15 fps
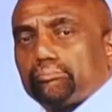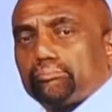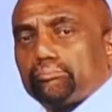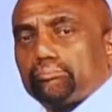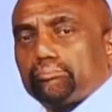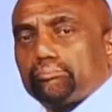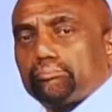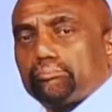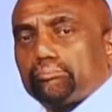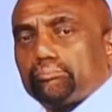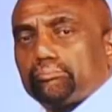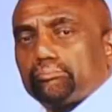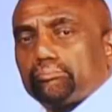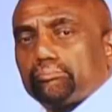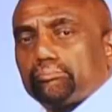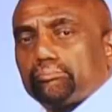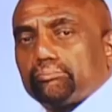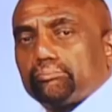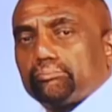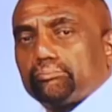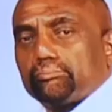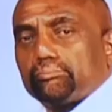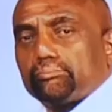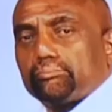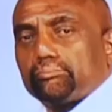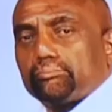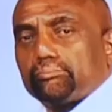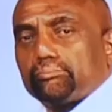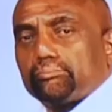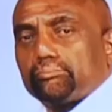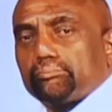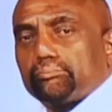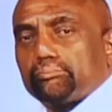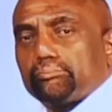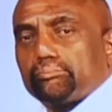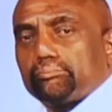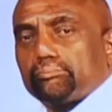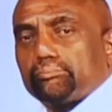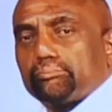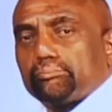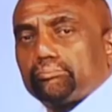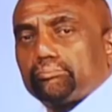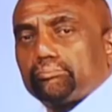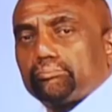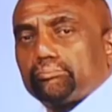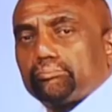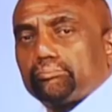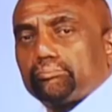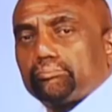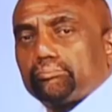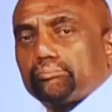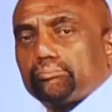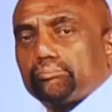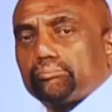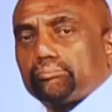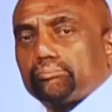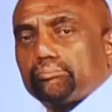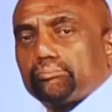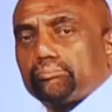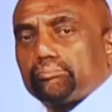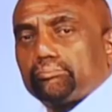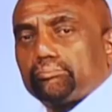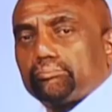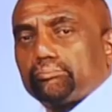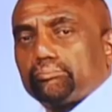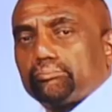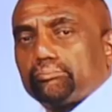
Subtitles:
The person shown says nothing.